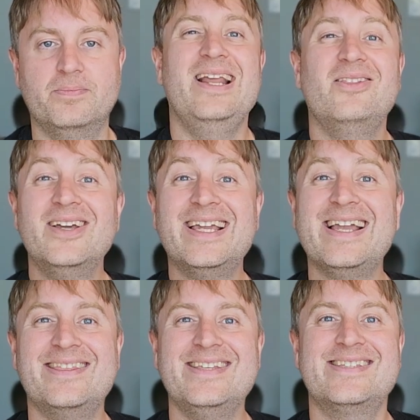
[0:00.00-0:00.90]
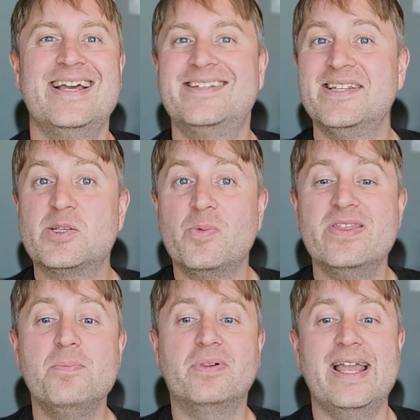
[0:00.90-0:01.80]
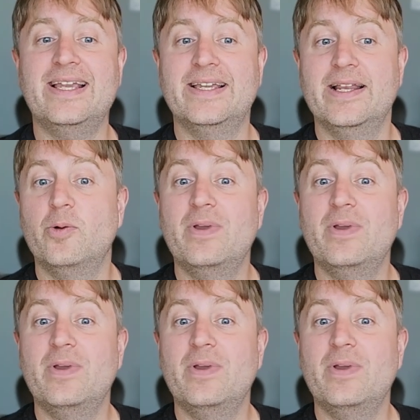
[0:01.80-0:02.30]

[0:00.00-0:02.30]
Now, looking at the sentence with the blank in it,